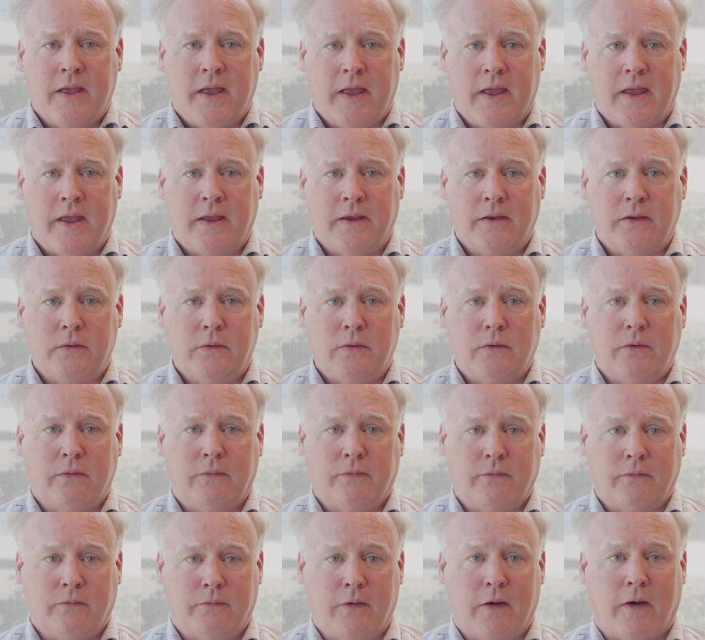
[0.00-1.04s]
and you
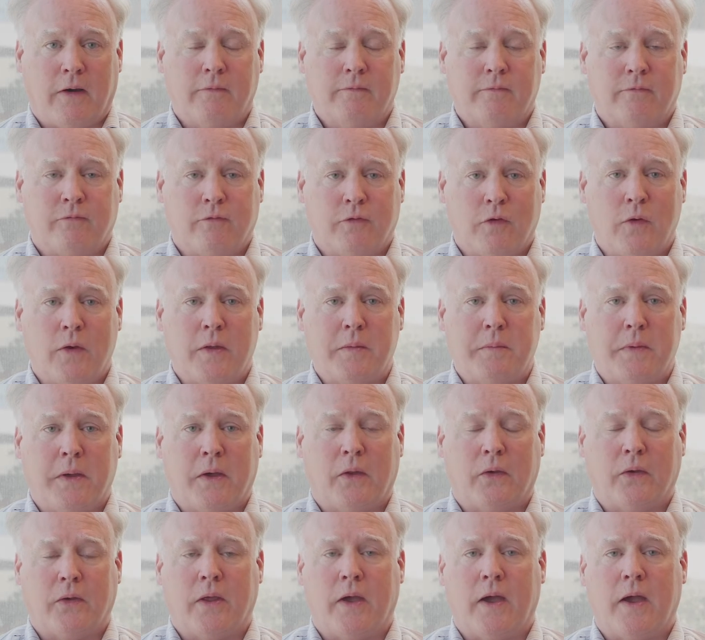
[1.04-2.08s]
develop fluid
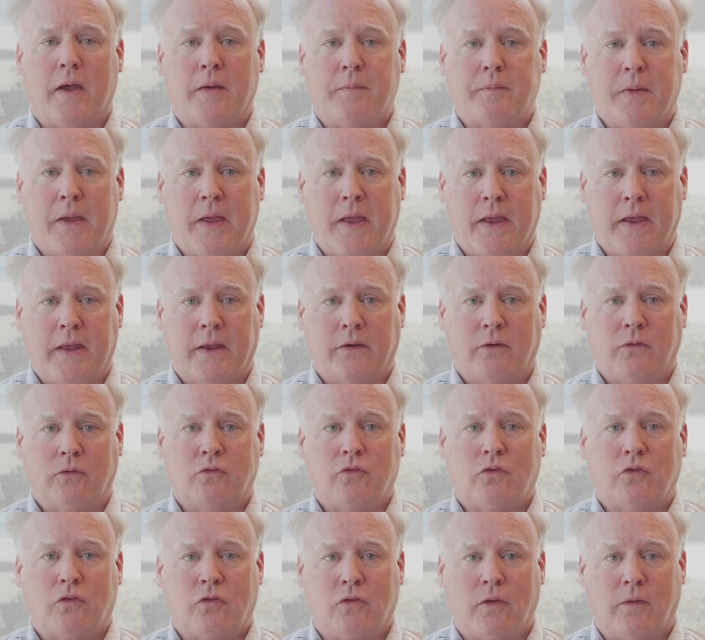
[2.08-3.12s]
buildup and
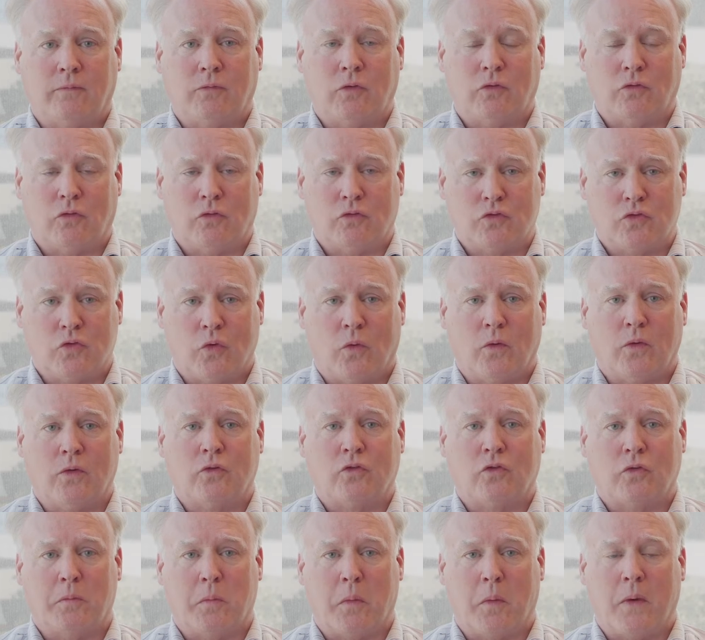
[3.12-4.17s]
symptoms of
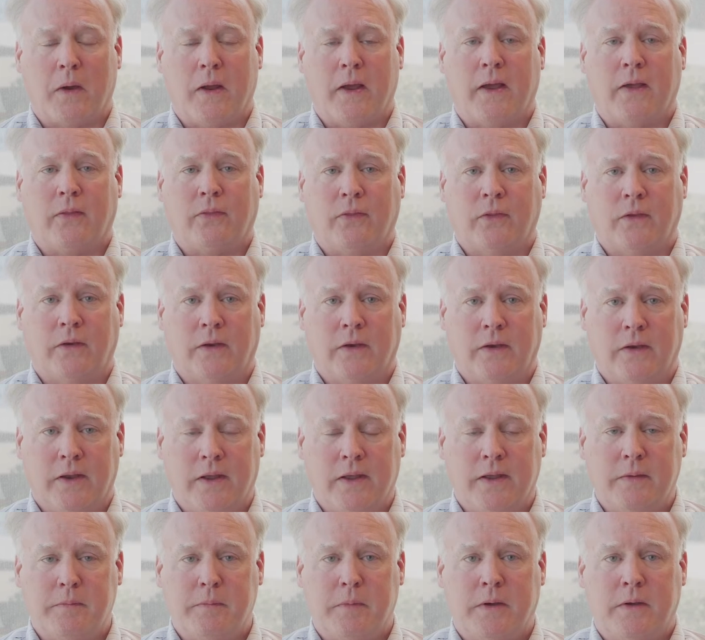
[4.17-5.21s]
shortness of breath and
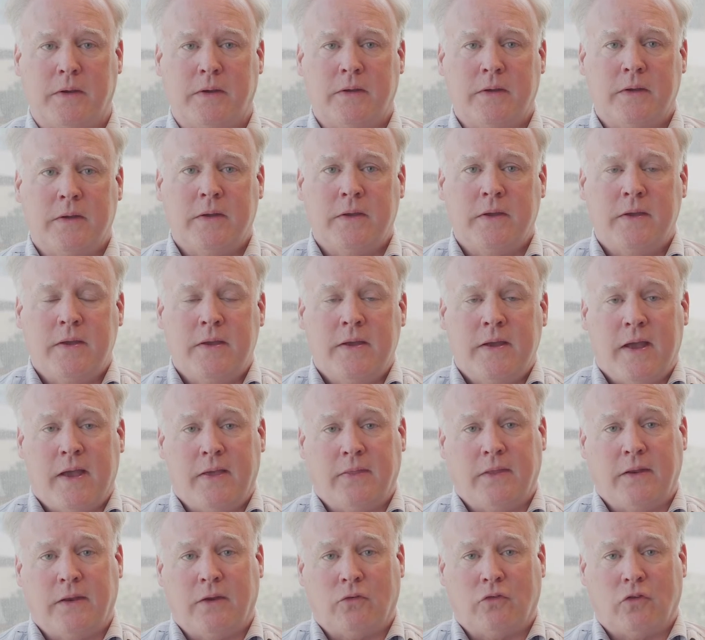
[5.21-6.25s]
edema.
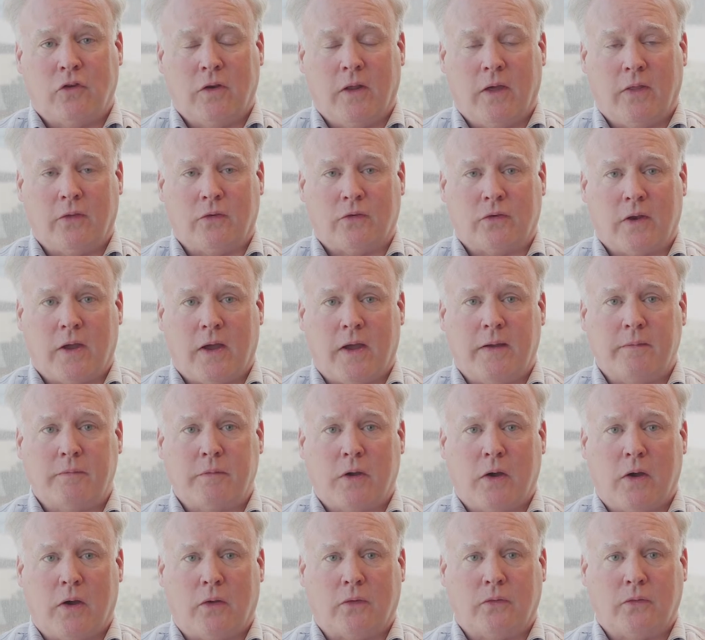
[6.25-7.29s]
And then there's another type
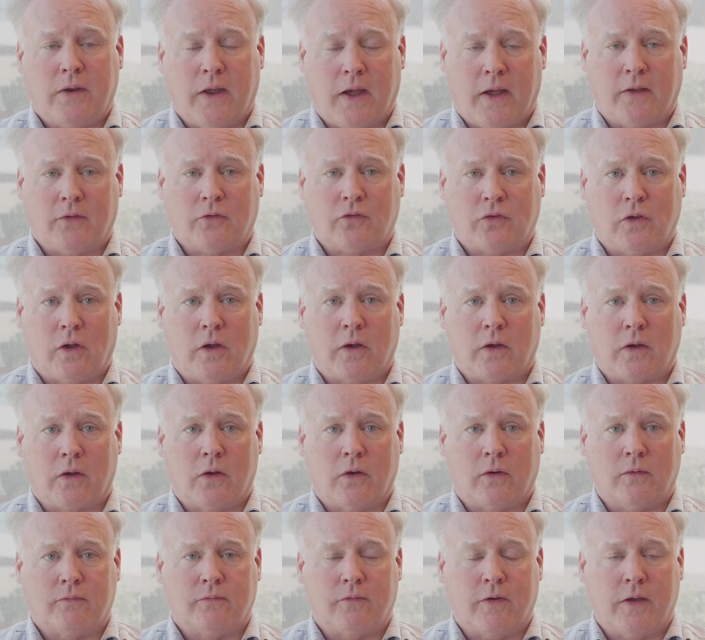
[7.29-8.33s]
called diastolic
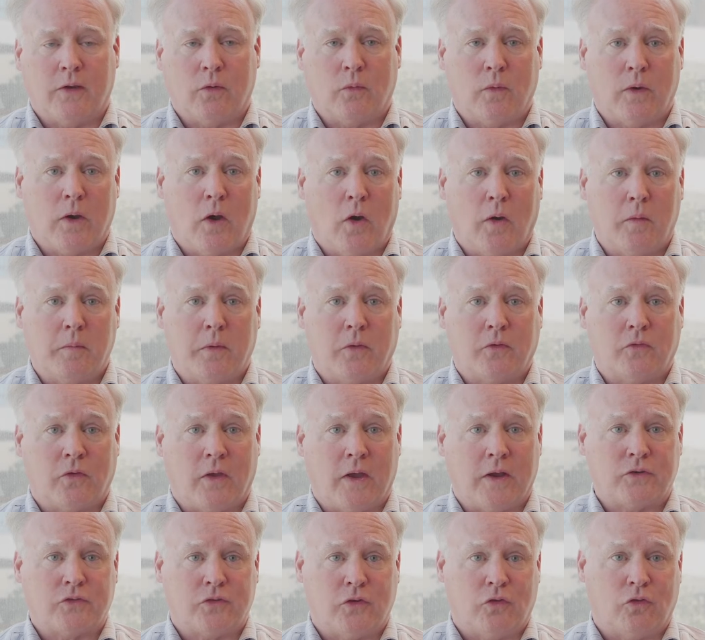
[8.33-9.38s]
heart failure, where your heart muscle
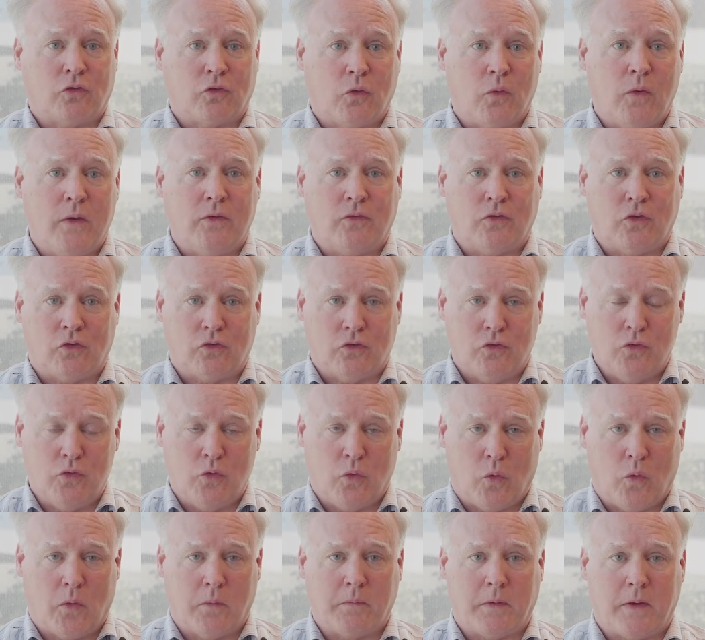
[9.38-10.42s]
actually squeezes
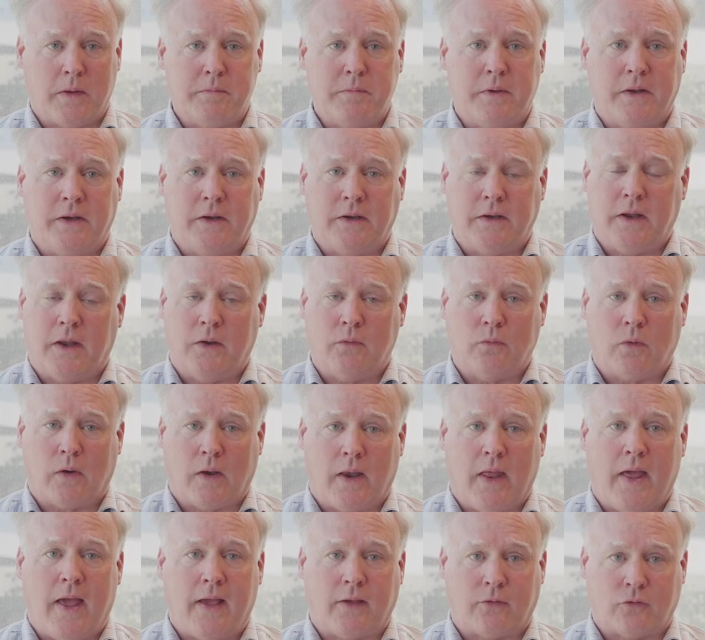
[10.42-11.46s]
normally, but it doesn't
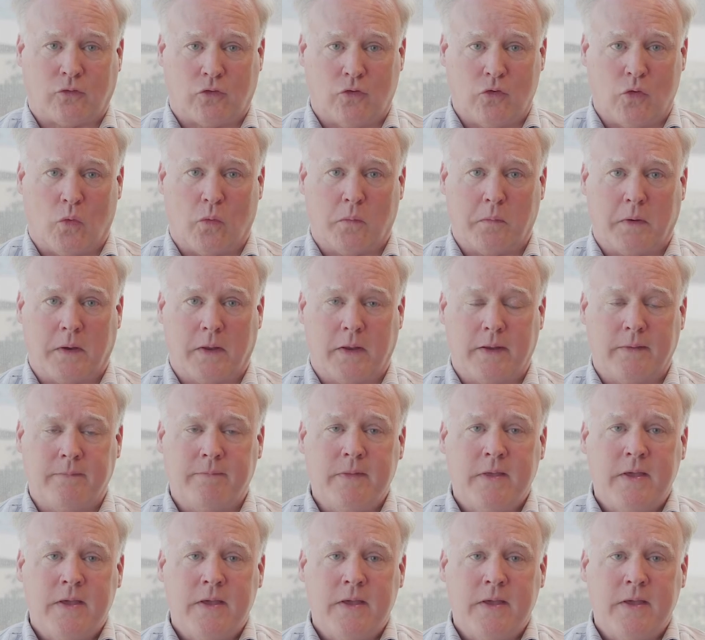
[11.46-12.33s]
relax normally.